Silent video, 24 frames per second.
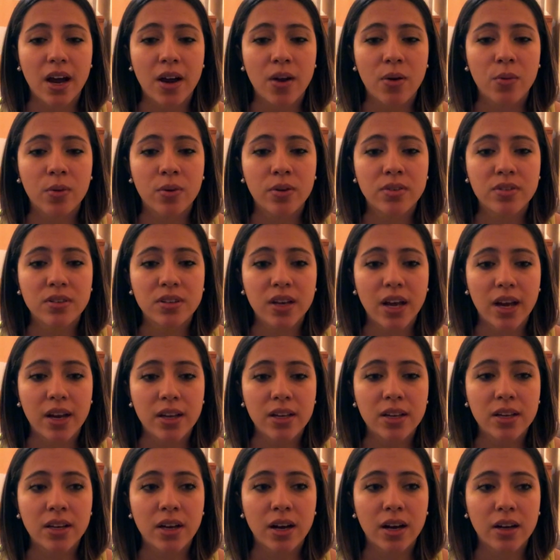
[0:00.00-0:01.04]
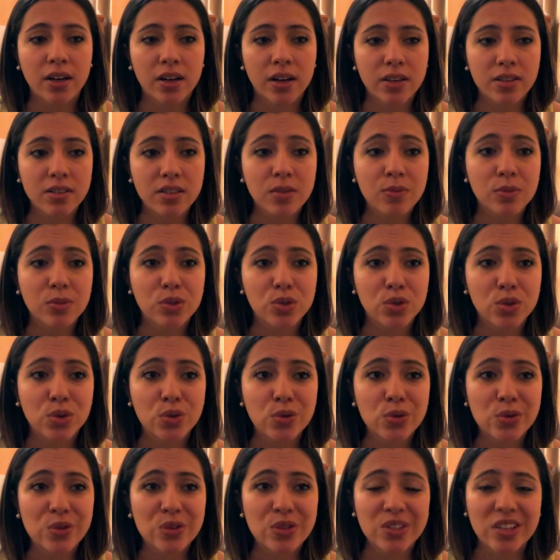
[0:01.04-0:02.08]
I was getting accustomed
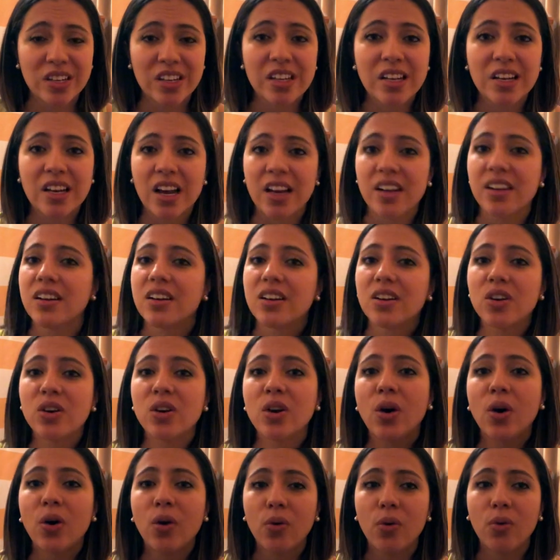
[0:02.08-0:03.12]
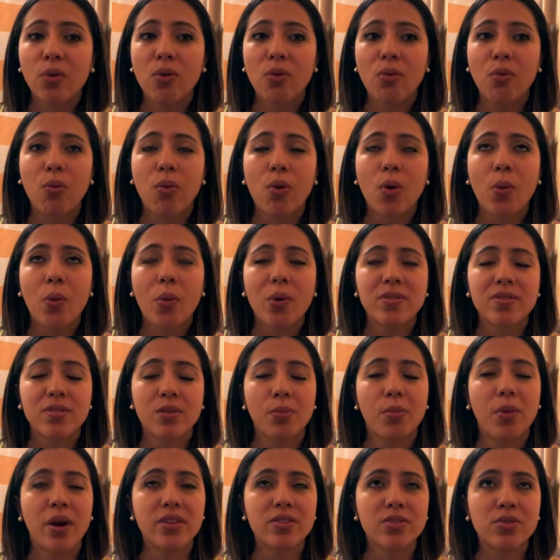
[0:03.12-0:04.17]
to studying. I didn't know what was
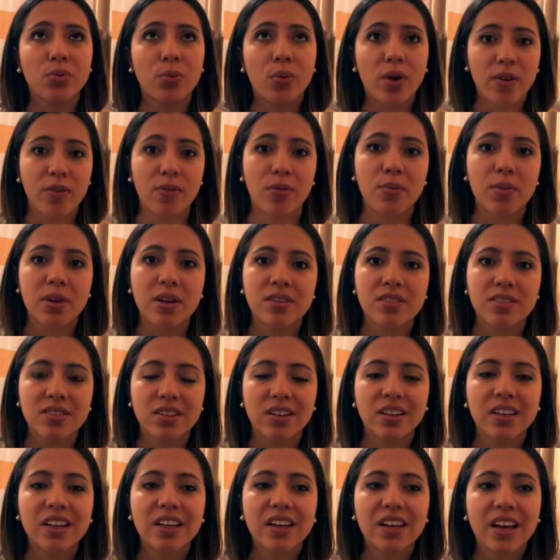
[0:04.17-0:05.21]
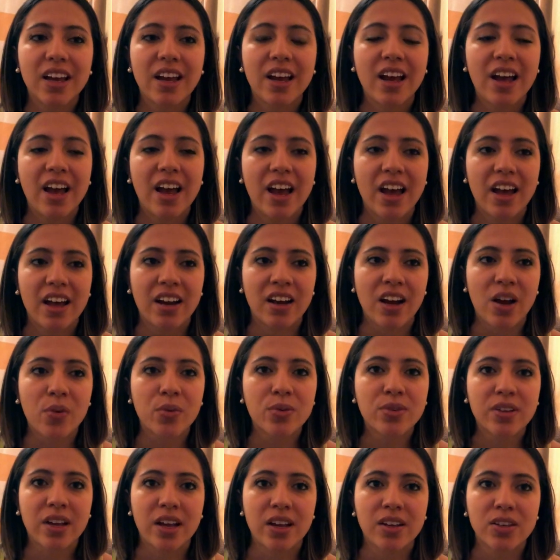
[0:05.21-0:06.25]
the best way for me to study, and I
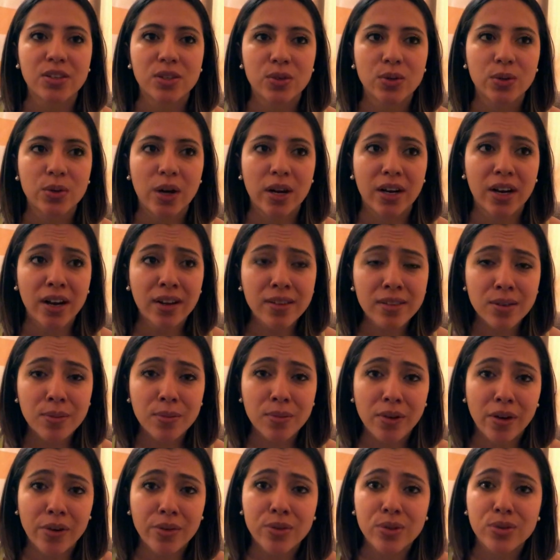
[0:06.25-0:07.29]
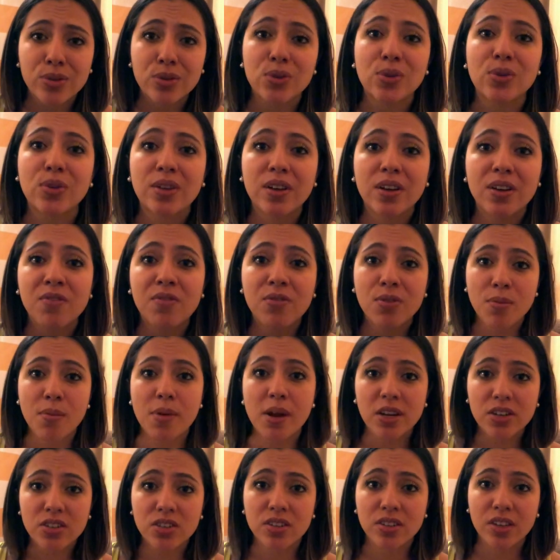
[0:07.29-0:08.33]
was getting too accustomed also to the
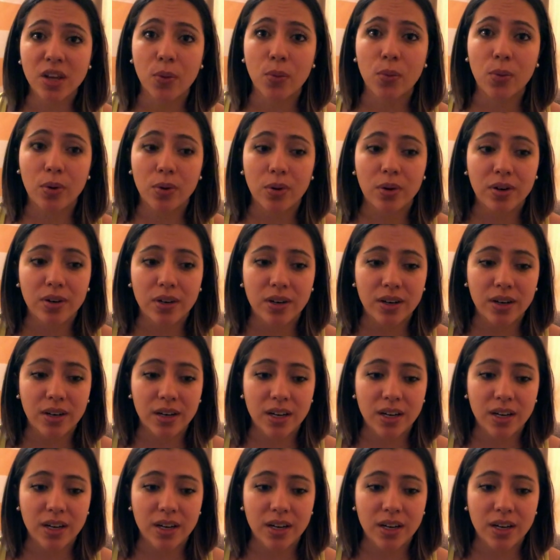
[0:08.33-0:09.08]
information that we're